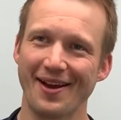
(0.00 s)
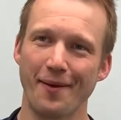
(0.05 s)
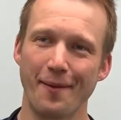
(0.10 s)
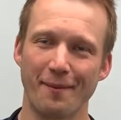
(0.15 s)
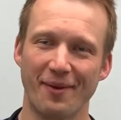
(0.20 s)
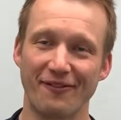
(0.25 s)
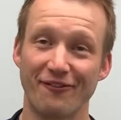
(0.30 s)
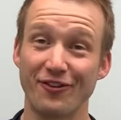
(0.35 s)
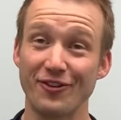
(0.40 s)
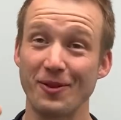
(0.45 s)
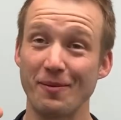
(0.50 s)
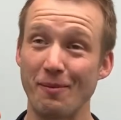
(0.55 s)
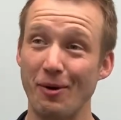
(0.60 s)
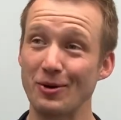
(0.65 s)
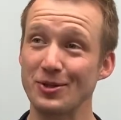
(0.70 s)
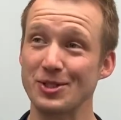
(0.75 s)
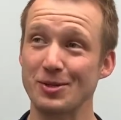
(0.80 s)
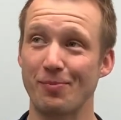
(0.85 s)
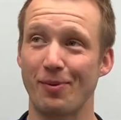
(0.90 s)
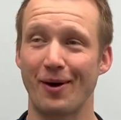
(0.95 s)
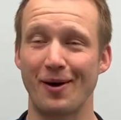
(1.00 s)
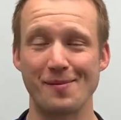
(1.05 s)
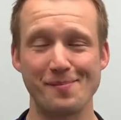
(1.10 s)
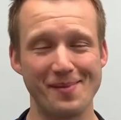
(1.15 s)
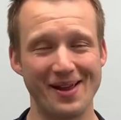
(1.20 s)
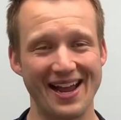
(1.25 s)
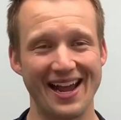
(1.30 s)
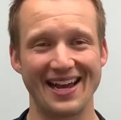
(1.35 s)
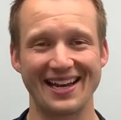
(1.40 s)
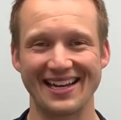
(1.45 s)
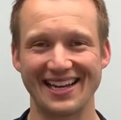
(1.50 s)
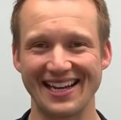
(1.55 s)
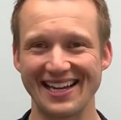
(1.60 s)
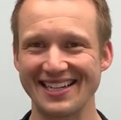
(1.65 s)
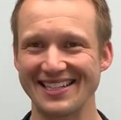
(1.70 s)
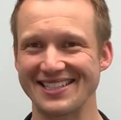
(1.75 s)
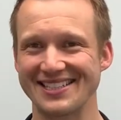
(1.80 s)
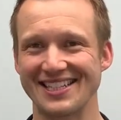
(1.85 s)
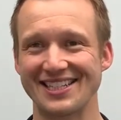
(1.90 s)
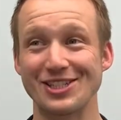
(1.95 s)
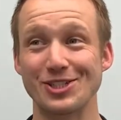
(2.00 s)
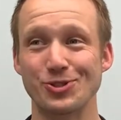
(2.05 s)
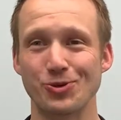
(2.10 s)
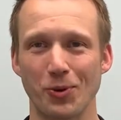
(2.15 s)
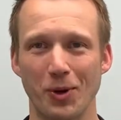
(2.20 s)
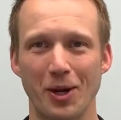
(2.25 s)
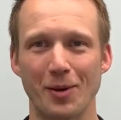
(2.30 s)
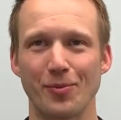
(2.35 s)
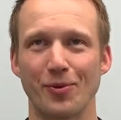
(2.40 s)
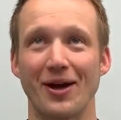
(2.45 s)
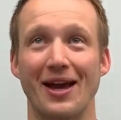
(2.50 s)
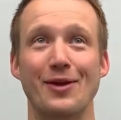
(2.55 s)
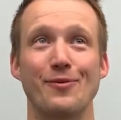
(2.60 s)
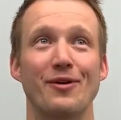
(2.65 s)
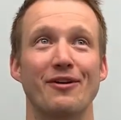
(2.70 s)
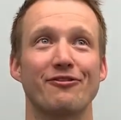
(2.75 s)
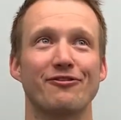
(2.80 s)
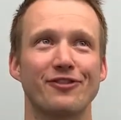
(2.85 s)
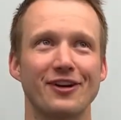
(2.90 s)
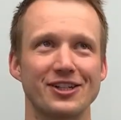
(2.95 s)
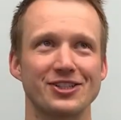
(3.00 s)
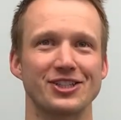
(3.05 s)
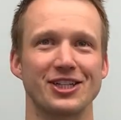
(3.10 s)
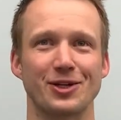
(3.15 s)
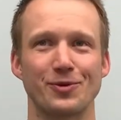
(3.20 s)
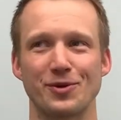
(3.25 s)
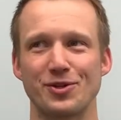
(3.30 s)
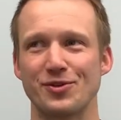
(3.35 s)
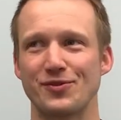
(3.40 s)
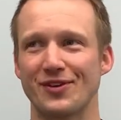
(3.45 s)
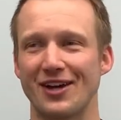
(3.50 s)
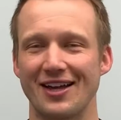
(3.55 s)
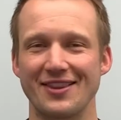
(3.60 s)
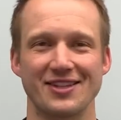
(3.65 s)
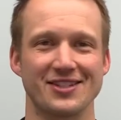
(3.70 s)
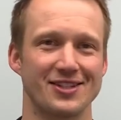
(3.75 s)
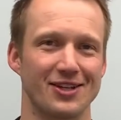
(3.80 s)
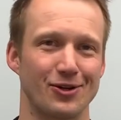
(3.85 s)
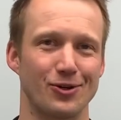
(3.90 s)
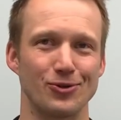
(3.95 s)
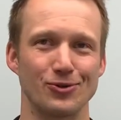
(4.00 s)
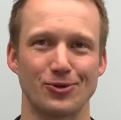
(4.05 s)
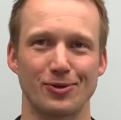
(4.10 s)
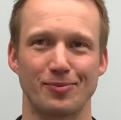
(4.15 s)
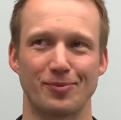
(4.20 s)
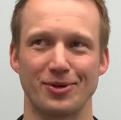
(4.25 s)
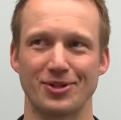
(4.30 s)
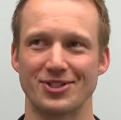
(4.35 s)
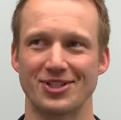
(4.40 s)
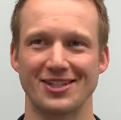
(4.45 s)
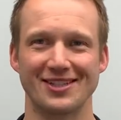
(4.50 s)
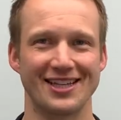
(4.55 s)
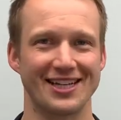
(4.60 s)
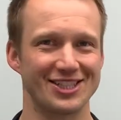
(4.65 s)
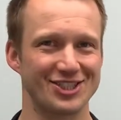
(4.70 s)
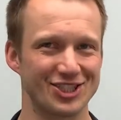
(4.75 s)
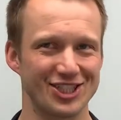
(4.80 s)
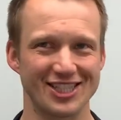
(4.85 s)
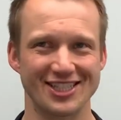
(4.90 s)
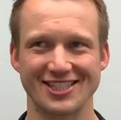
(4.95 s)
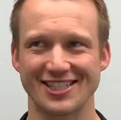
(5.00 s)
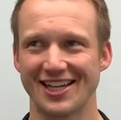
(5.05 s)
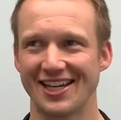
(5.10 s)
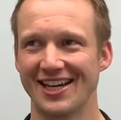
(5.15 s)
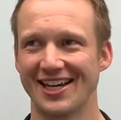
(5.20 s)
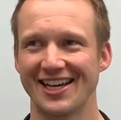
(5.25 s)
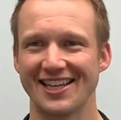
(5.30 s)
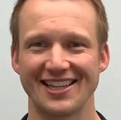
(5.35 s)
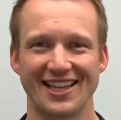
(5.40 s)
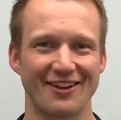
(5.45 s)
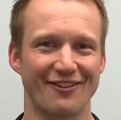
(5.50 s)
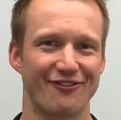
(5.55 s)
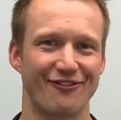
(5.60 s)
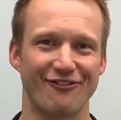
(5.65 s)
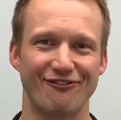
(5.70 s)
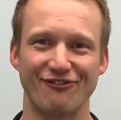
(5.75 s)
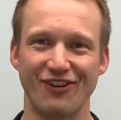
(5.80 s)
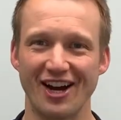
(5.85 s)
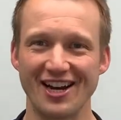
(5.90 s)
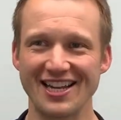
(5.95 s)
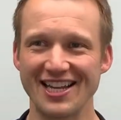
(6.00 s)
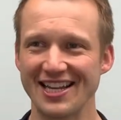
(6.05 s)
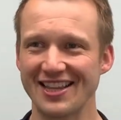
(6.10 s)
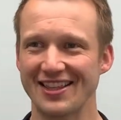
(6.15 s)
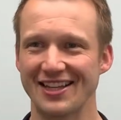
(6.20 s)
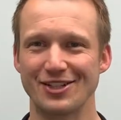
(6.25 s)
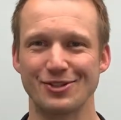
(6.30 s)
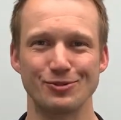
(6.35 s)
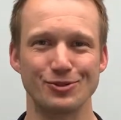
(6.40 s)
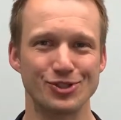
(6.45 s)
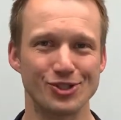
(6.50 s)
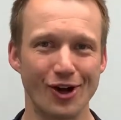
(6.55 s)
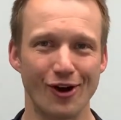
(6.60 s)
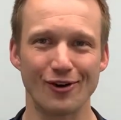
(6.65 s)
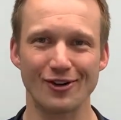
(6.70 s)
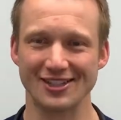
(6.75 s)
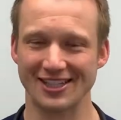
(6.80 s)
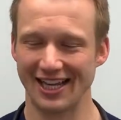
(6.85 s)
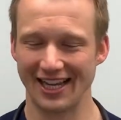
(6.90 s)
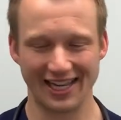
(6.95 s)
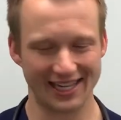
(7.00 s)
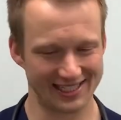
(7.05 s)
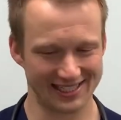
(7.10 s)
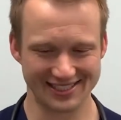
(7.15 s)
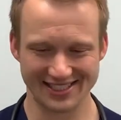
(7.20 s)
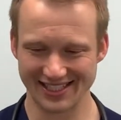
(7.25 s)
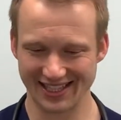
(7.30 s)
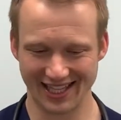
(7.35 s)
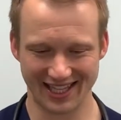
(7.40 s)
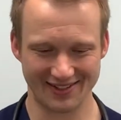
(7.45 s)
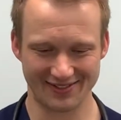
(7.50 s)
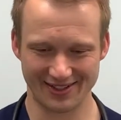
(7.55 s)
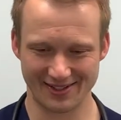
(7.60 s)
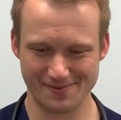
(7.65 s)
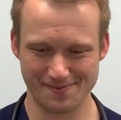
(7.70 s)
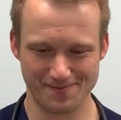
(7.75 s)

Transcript: But for the most part, man, it is enjoyable and refreshing when you've got this older person that's just, they funny, they do joke. I just love it.